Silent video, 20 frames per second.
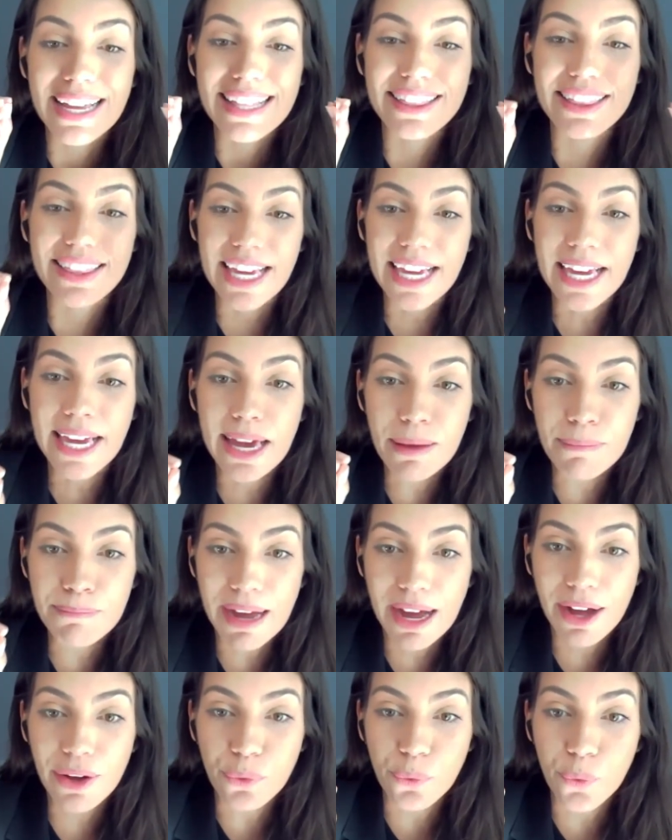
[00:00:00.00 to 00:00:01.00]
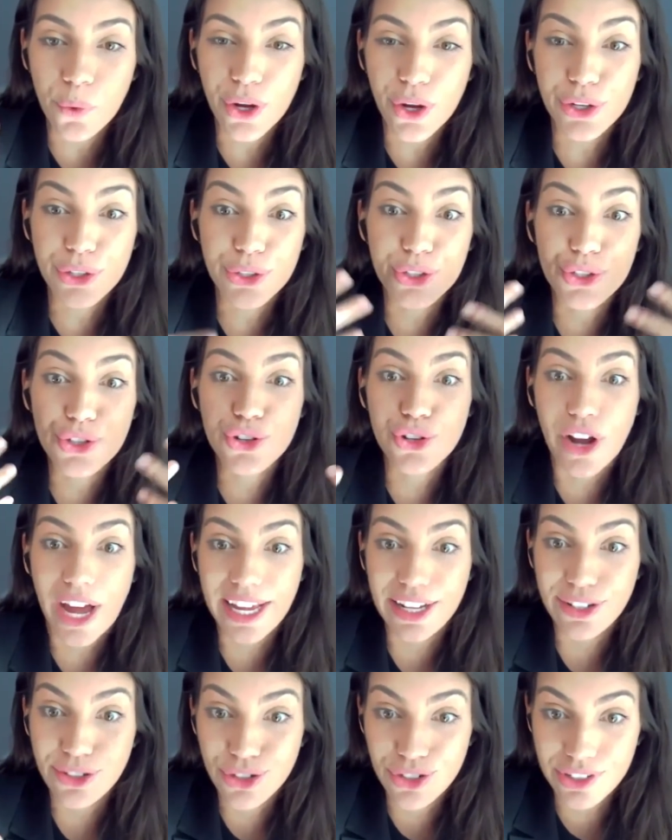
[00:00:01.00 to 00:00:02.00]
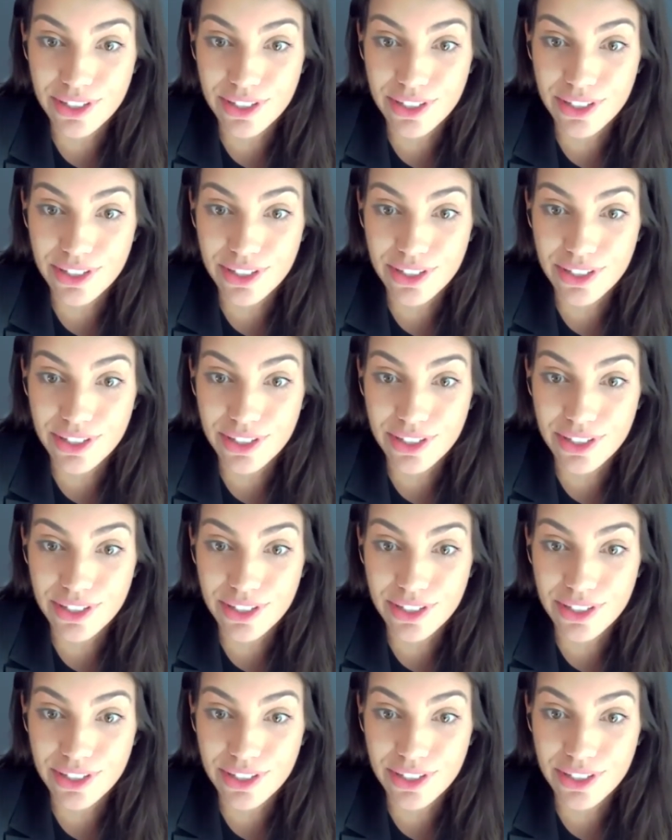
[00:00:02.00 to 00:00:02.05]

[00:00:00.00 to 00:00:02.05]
think about what you're trying to